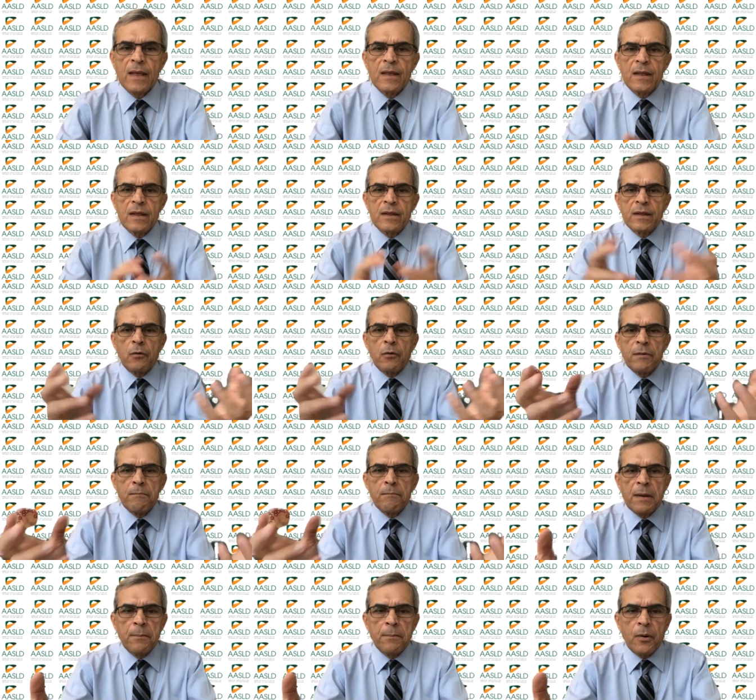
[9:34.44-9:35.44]
Now
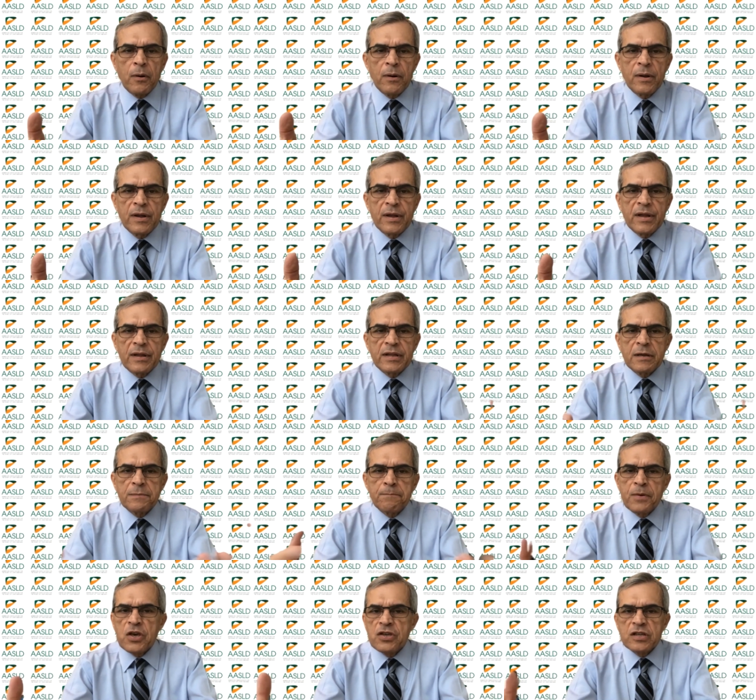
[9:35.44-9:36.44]
remember that
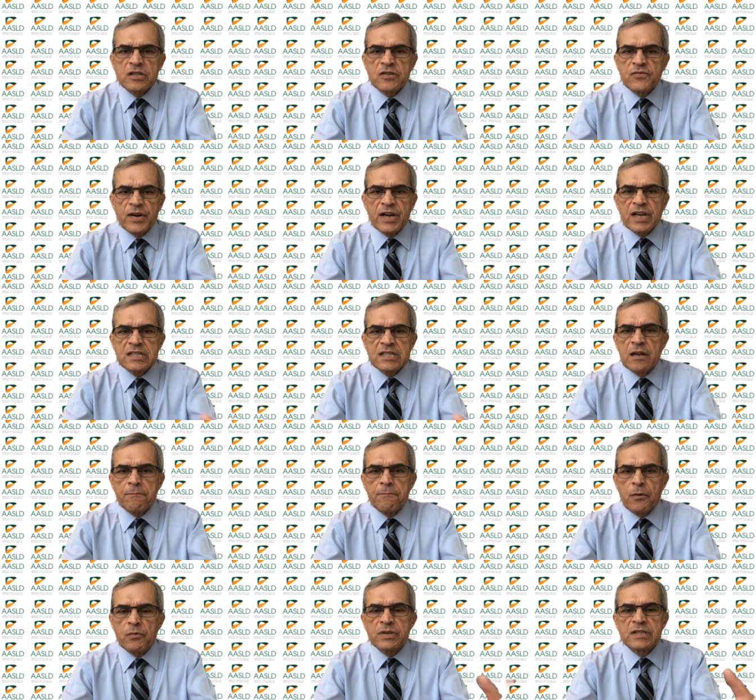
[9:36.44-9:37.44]
patients, for
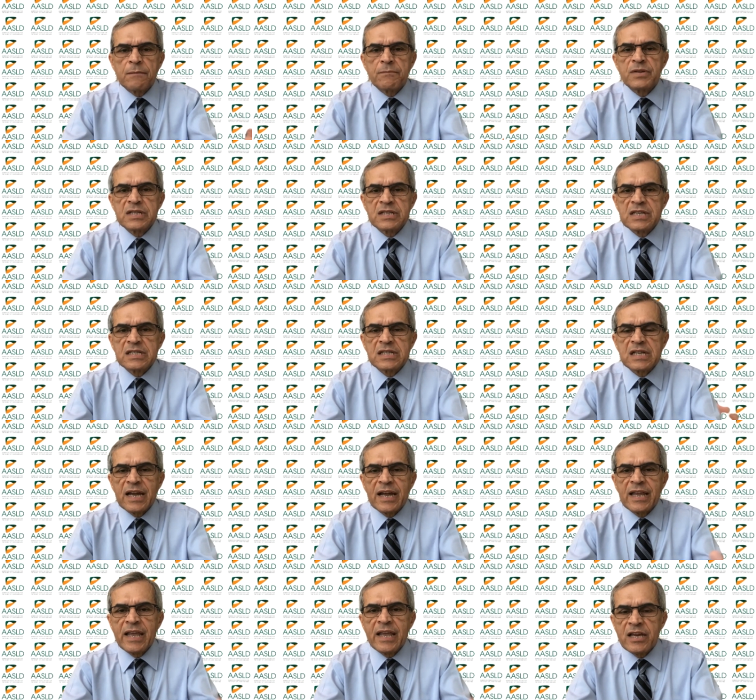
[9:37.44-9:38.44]
example, with some diseases
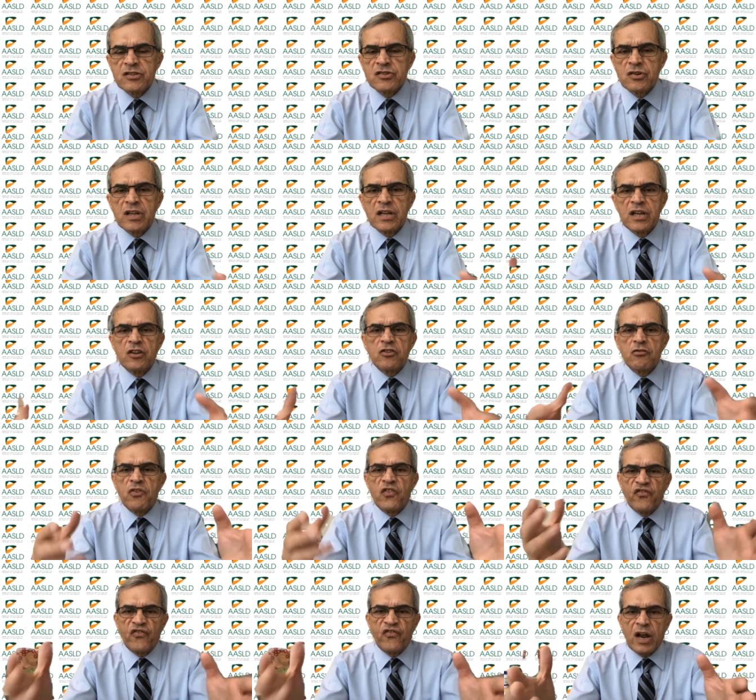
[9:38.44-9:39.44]
like cancer, they need to be
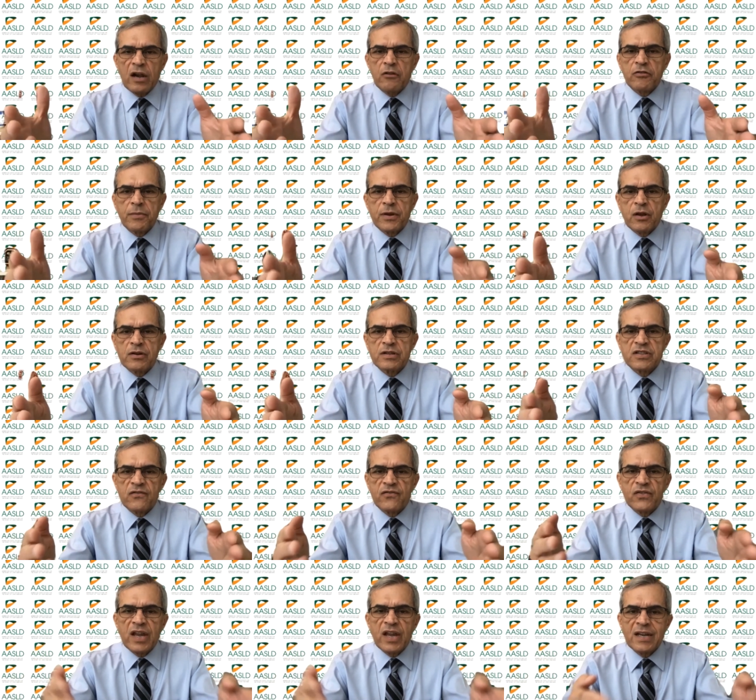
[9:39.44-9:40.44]
followed because if
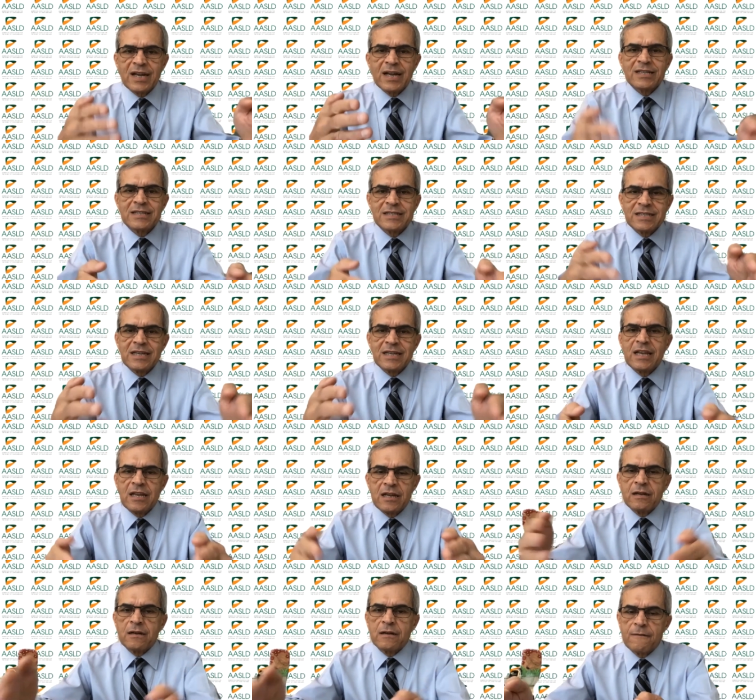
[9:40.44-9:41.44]
they're not
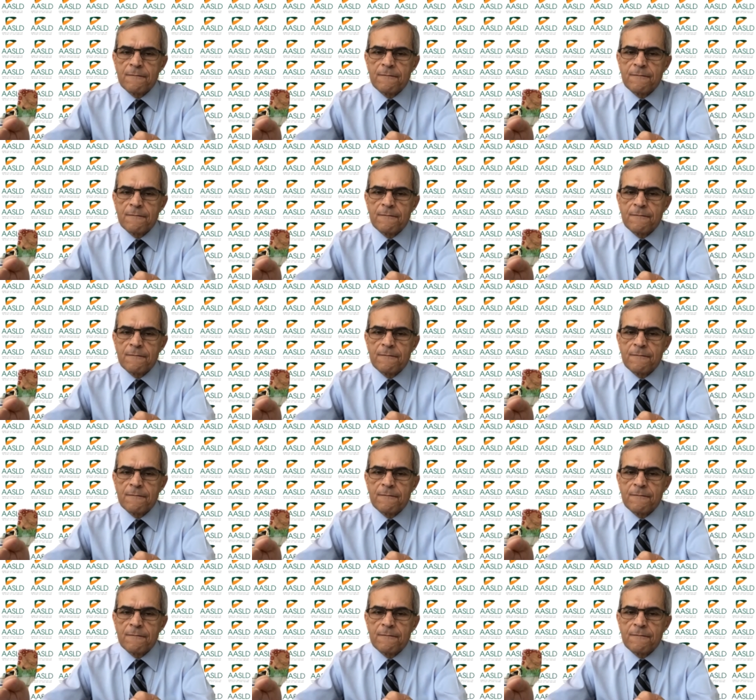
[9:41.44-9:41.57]
seen